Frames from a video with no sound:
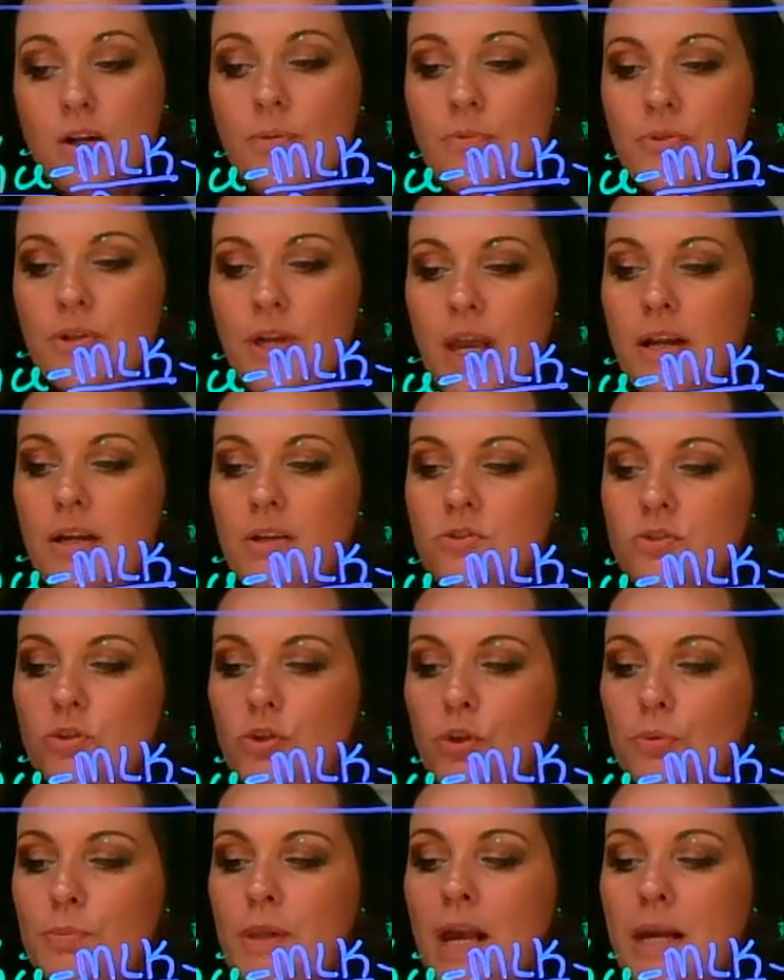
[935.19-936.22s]
Okay, so
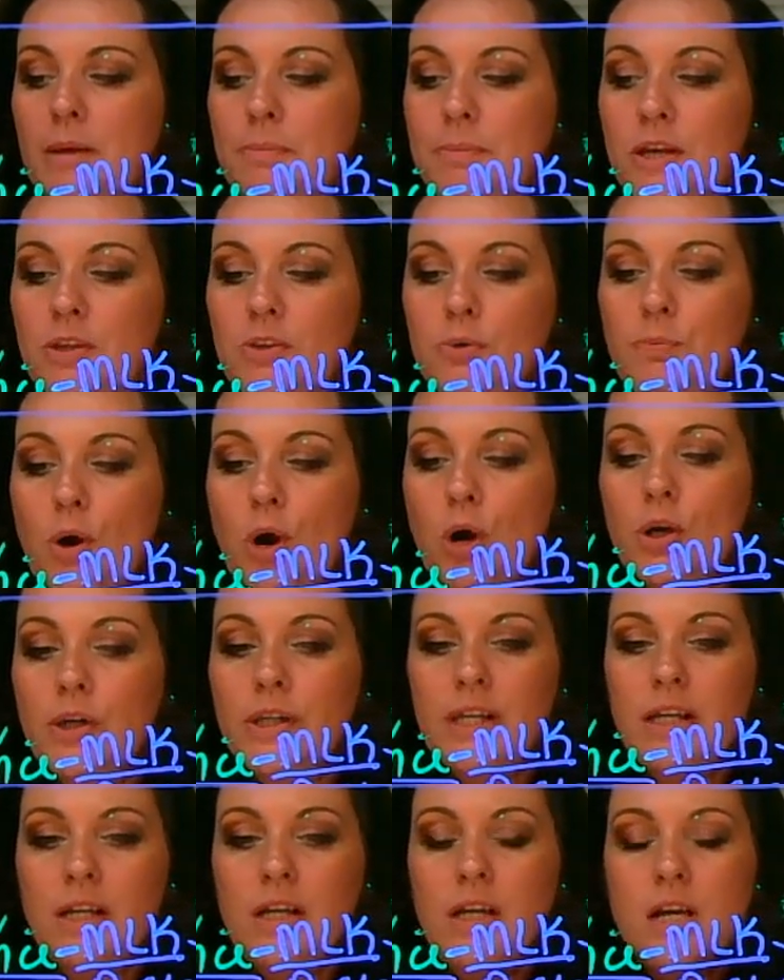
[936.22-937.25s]
your Black Panther
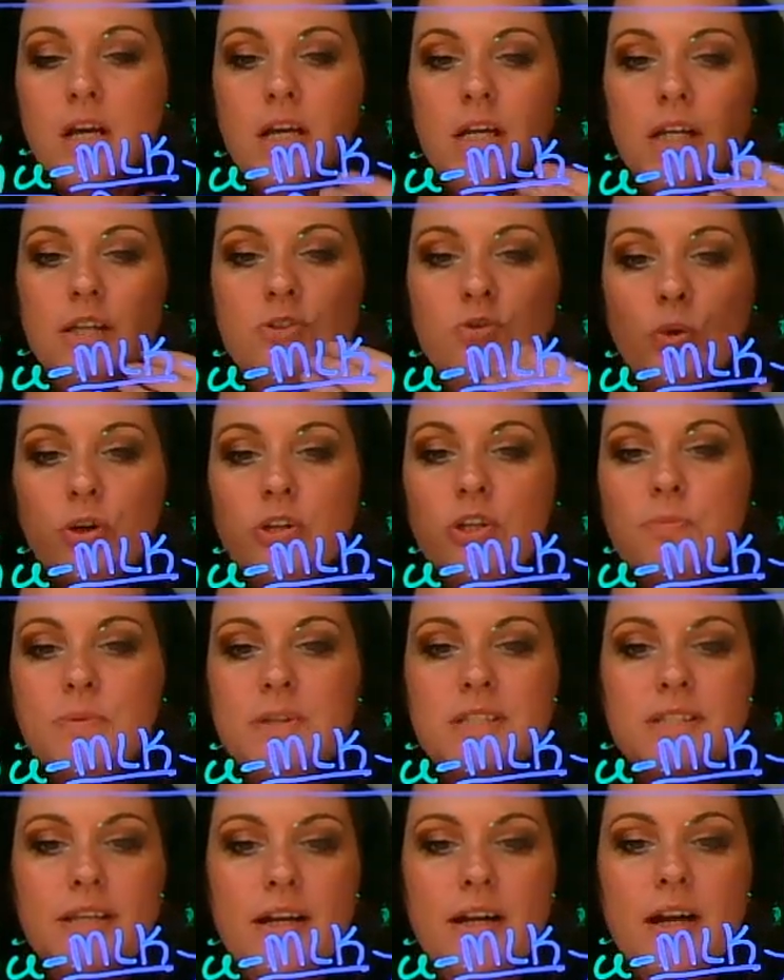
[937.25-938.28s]
Party is going to be
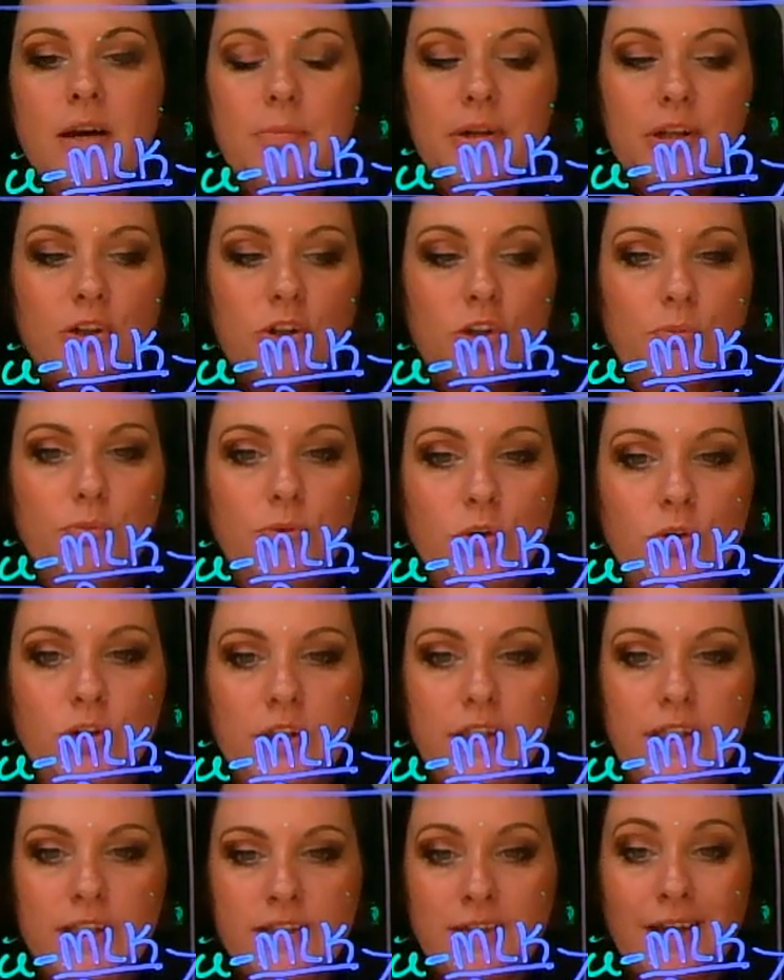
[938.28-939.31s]
set up in
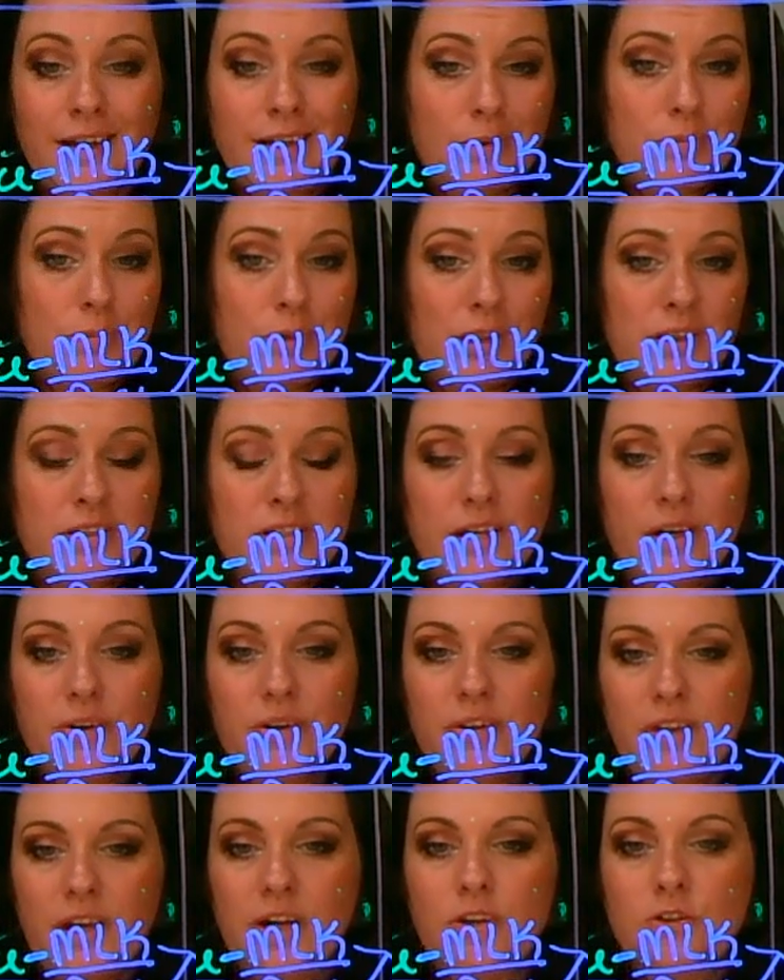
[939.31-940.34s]
communities like a military
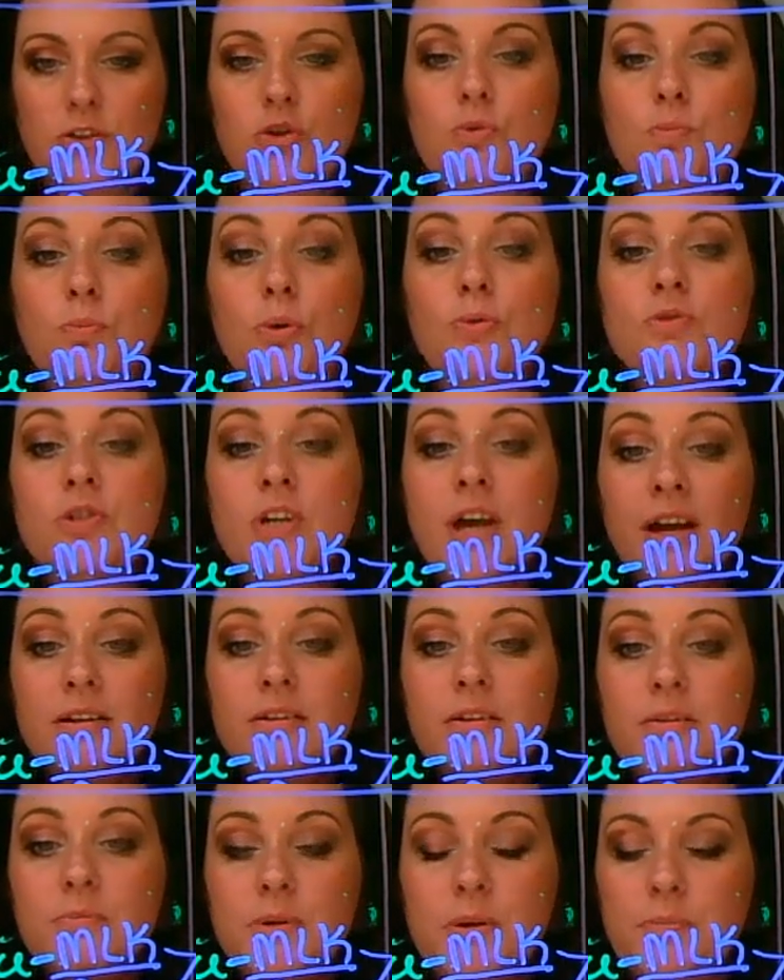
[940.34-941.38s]
there to protect
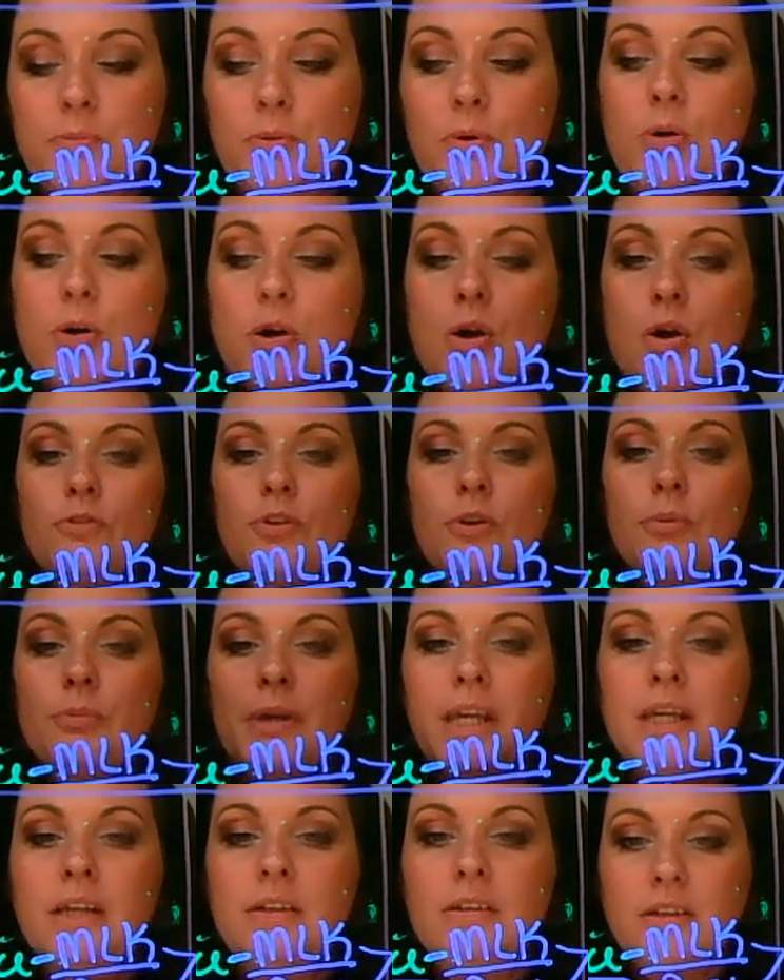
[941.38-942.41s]
the people from
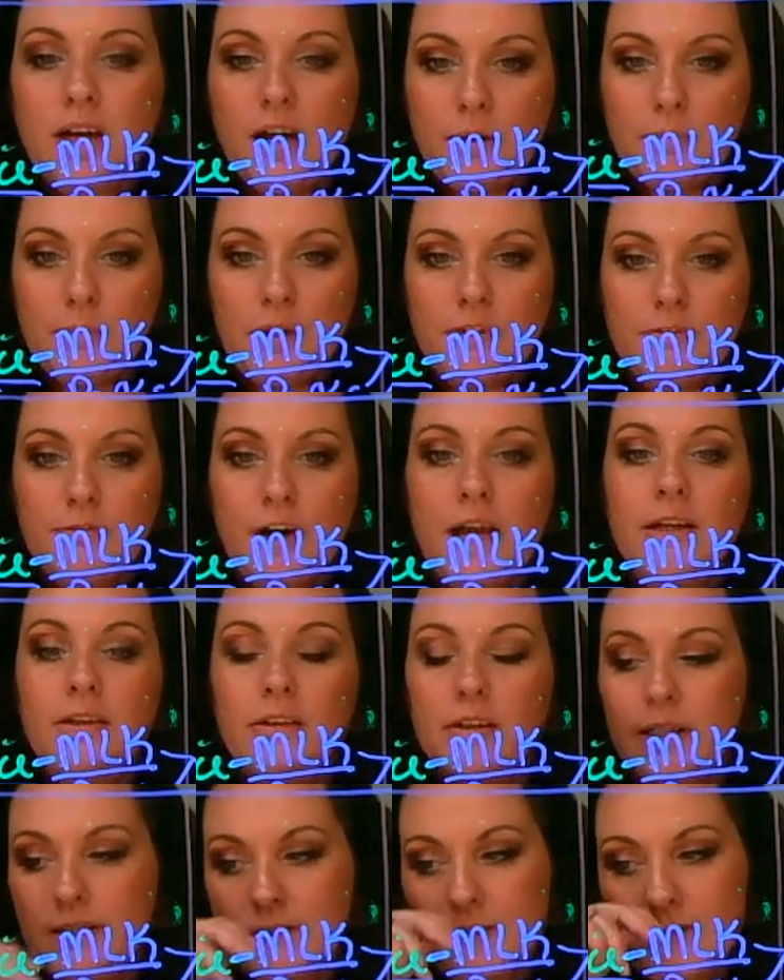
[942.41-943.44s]
incoming
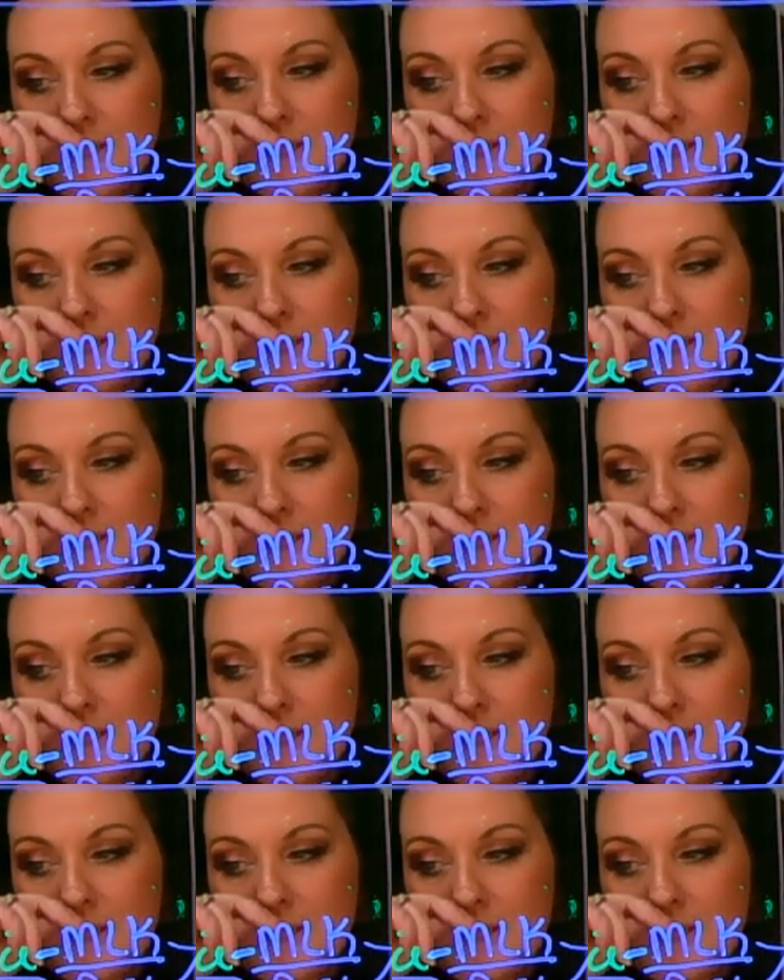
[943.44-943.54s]
violence.